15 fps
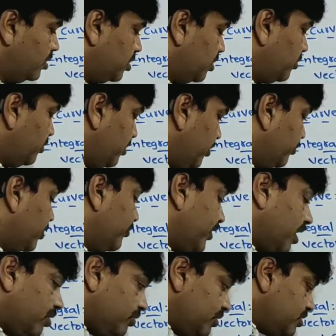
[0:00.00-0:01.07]
Now if the
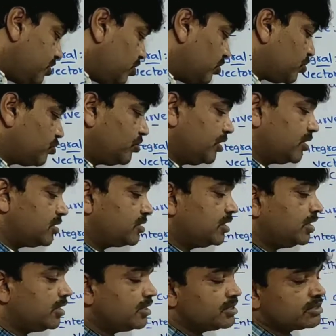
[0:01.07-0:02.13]
value is 0 students,
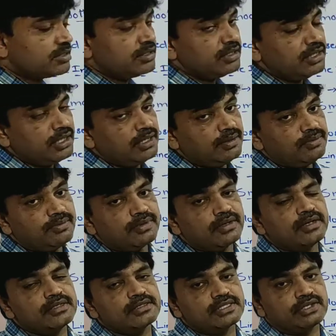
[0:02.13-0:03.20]
then it is called
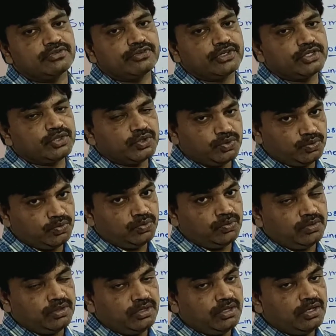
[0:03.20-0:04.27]
conservative.
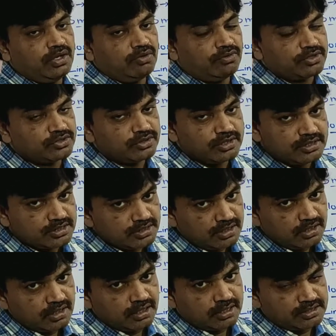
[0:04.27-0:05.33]
What students?
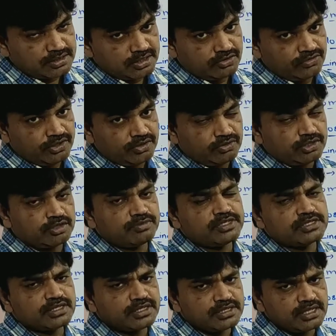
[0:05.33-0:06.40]
Conservative, that
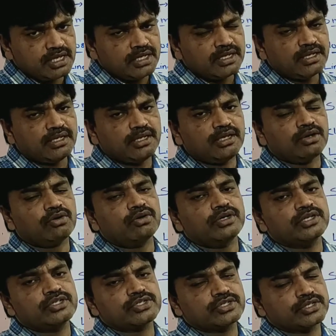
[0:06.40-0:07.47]
means it is a
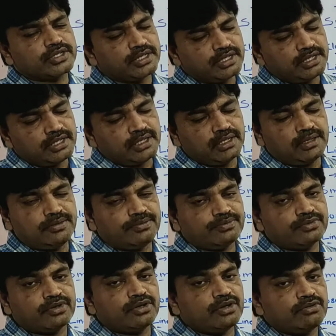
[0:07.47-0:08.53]
irrotational.
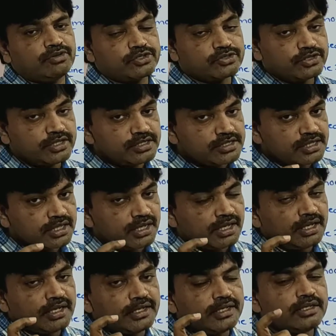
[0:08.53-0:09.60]
What students?
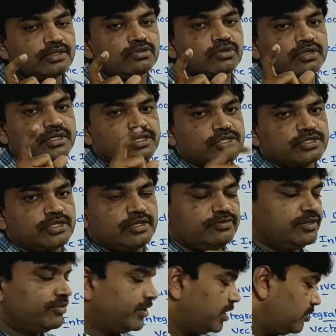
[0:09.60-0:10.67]
Irrotational.
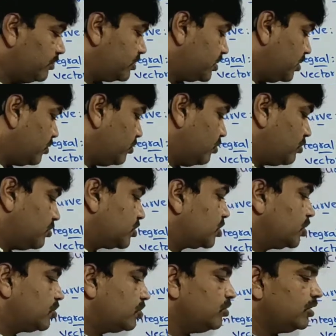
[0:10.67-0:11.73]
If the value is equal to
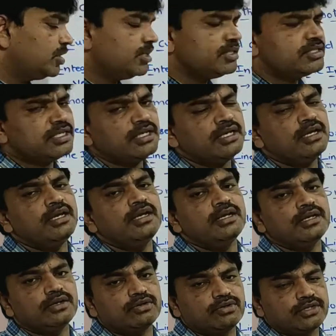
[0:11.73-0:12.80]
0, it is
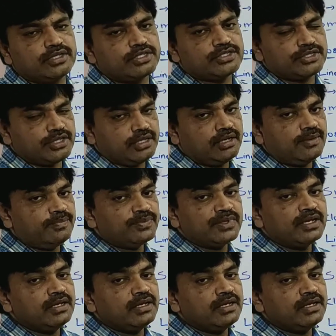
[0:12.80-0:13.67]
irrotational.